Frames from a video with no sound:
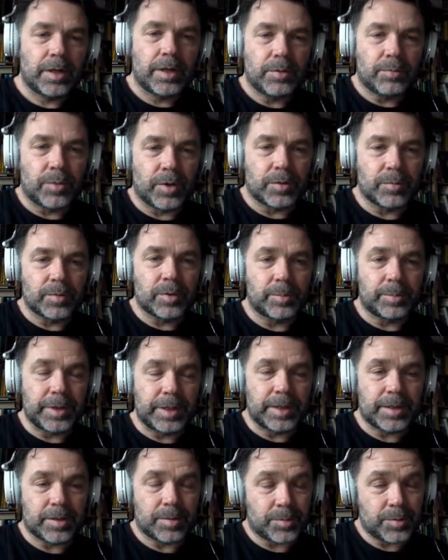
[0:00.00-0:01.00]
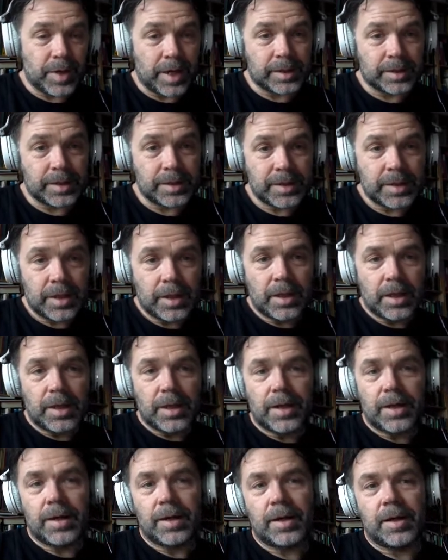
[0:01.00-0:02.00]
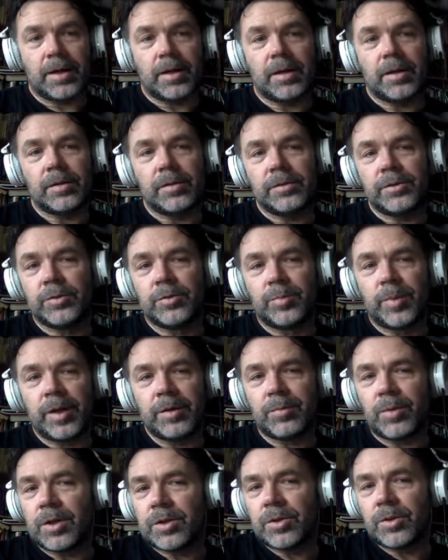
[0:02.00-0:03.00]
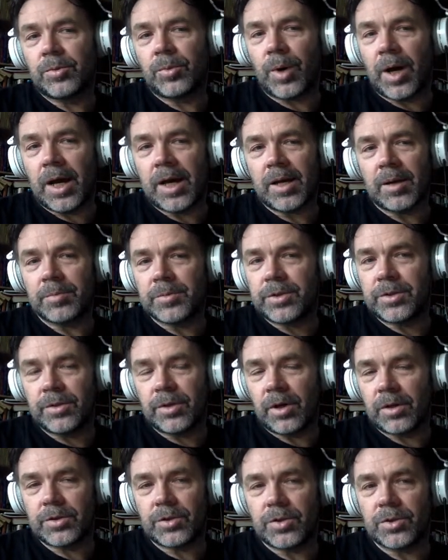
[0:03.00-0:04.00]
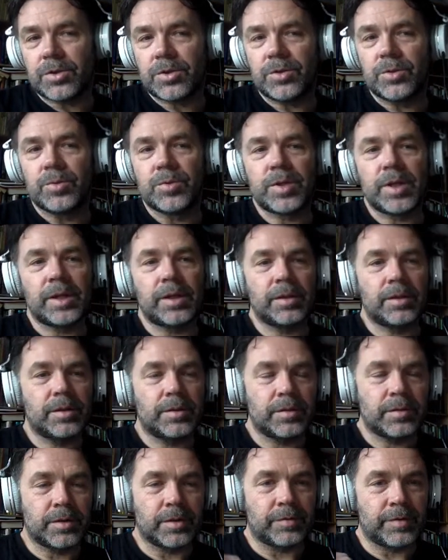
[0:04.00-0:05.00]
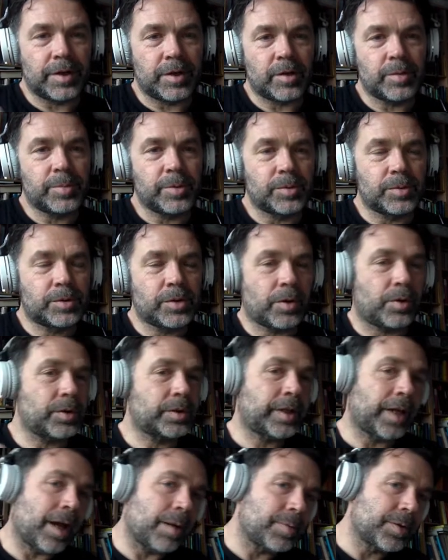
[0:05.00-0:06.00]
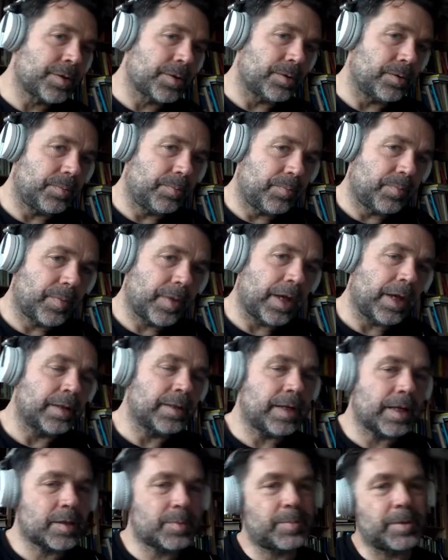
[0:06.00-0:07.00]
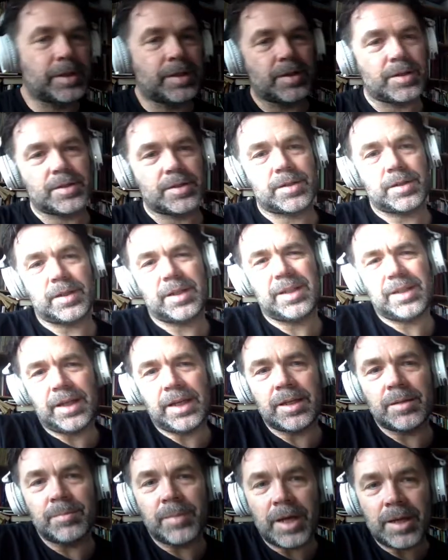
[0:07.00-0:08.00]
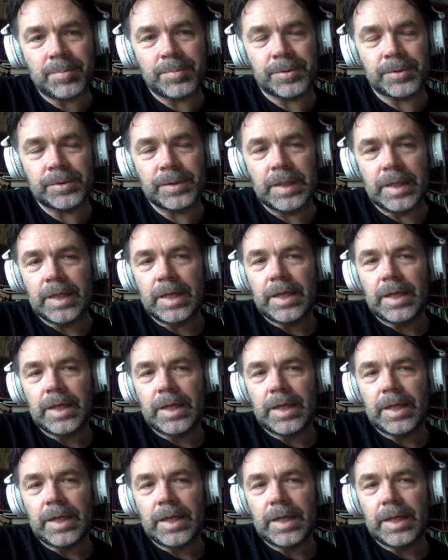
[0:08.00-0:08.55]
1 will be subtracted. You may wonder why I'm not just using the variable called capital. And that's because in Maple,